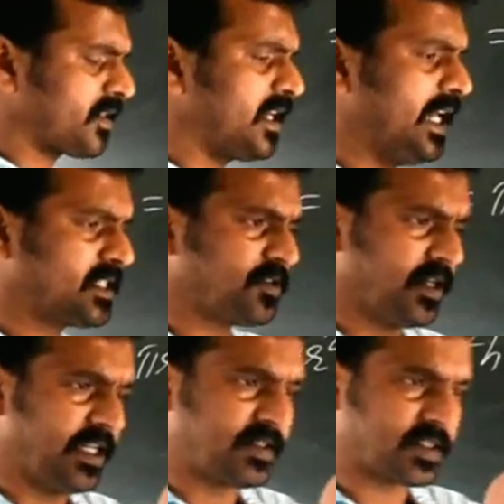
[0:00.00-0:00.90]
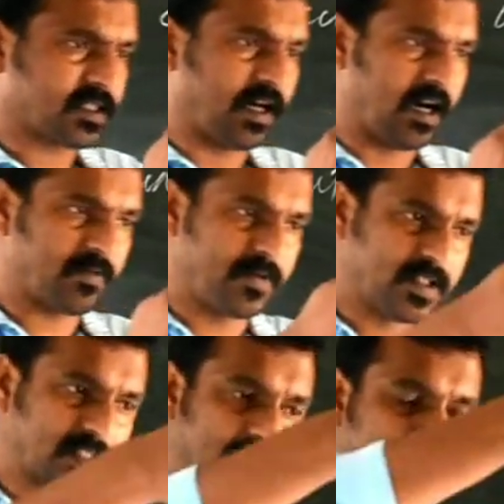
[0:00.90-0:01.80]
next one is curved
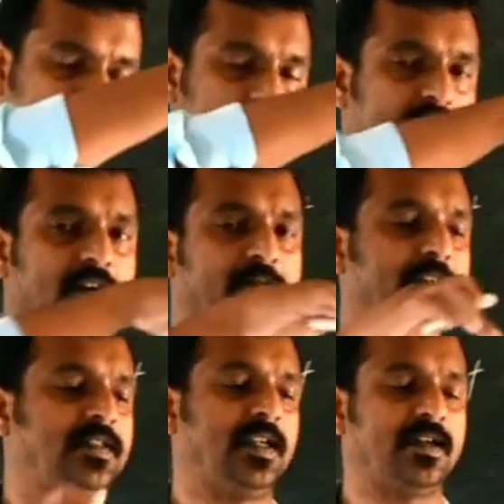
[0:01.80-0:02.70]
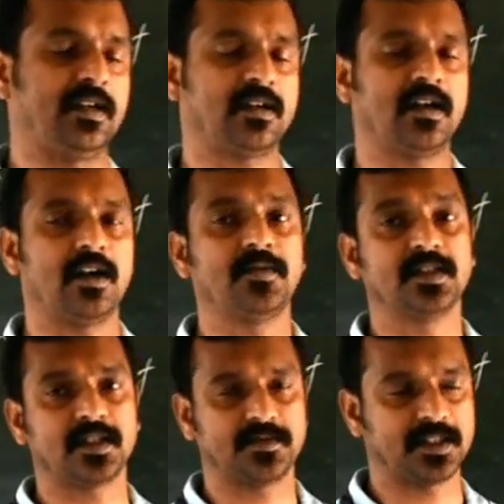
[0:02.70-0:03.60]
surface area of a cylinder. Curved
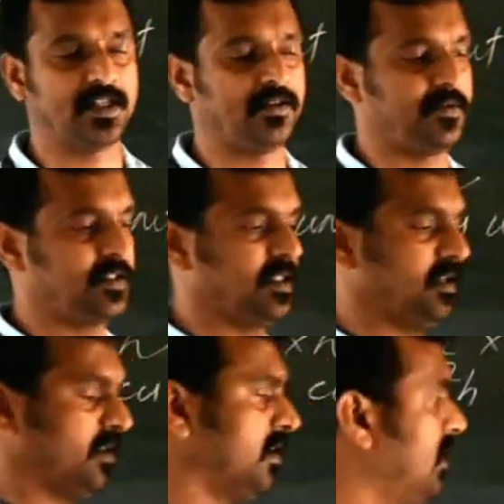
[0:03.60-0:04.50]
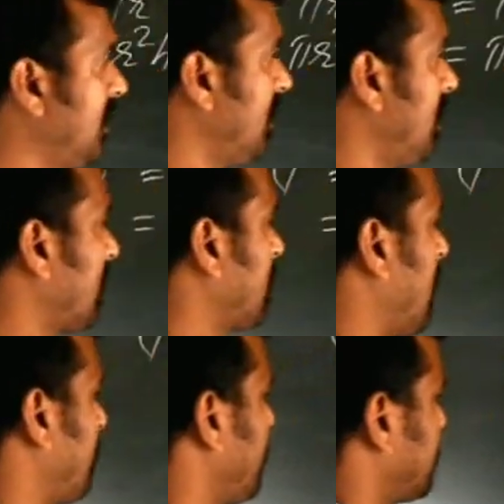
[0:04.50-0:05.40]
surface area of a cylinder.
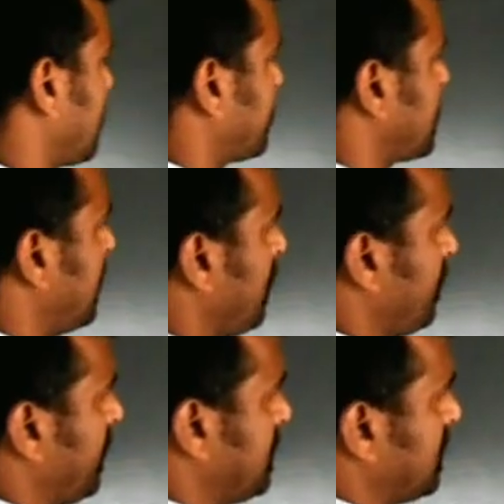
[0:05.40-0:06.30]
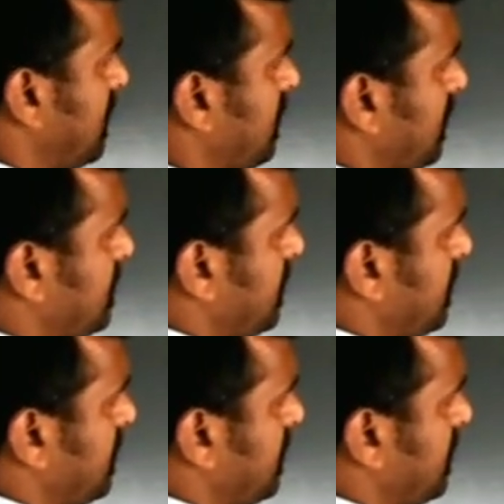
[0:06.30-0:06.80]
Curved surface area of a cylinder is